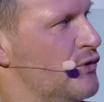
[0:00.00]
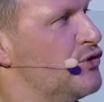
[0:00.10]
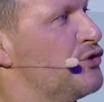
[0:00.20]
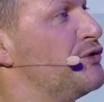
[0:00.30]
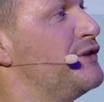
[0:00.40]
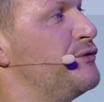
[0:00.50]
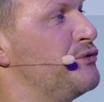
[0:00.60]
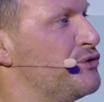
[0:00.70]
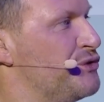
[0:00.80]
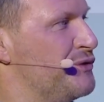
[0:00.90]
as well.
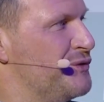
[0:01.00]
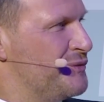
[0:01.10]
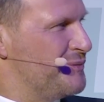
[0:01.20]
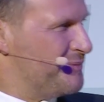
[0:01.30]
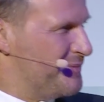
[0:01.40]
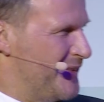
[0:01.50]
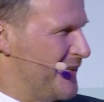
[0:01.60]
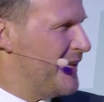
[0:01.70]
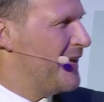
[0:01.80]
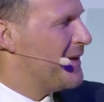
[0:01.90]
The
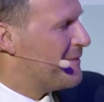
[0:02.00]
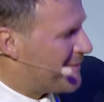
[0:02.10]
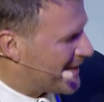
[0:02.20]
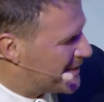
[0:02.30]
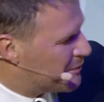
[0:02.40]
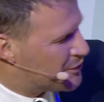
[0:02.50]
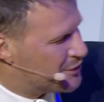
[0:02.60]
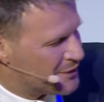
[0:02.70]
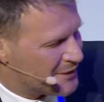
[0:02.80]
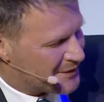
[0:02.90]
expansion has been
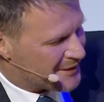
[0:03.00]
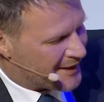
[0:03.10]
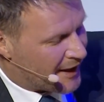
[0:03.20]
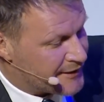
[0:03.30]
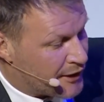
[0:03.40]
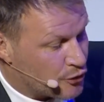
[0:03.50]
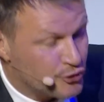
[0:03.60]
exponential. Thank you very much.